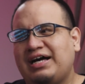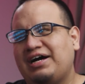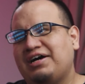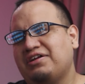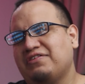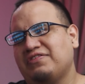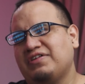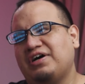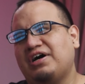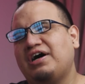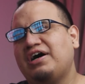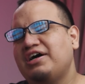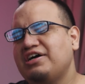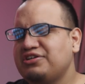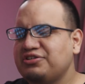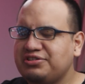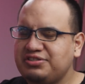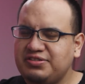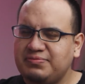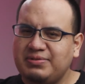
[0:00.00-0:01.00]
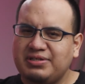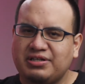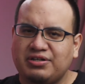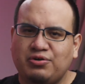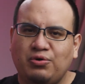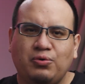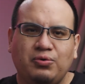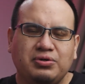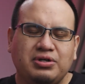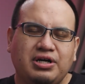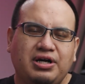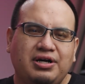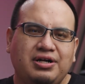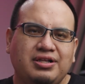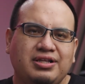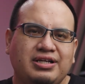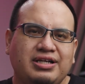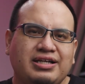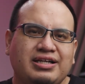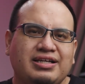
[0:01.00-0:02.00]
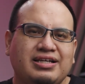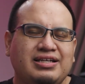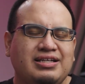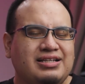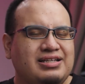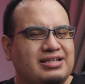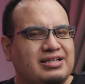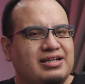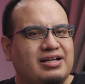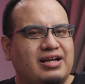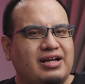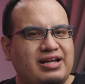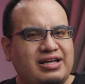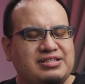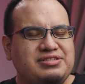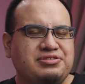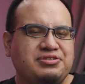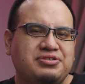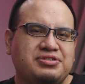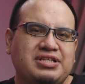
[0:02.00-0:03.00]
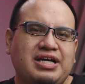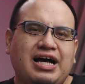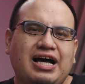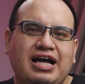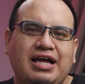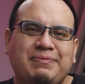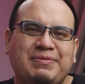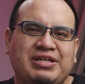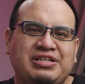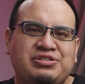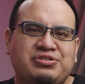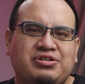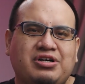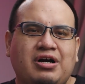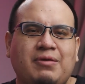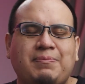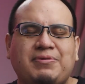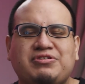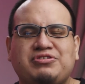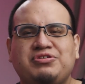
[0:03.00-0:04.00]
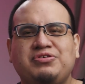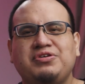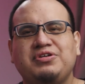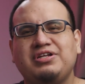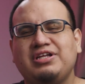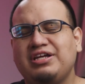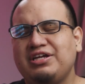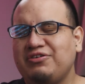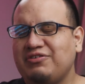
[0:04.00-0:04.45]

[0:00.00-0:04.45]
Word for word: Out of the hundreds you've been cold calling, it's your time, it's your opportunity.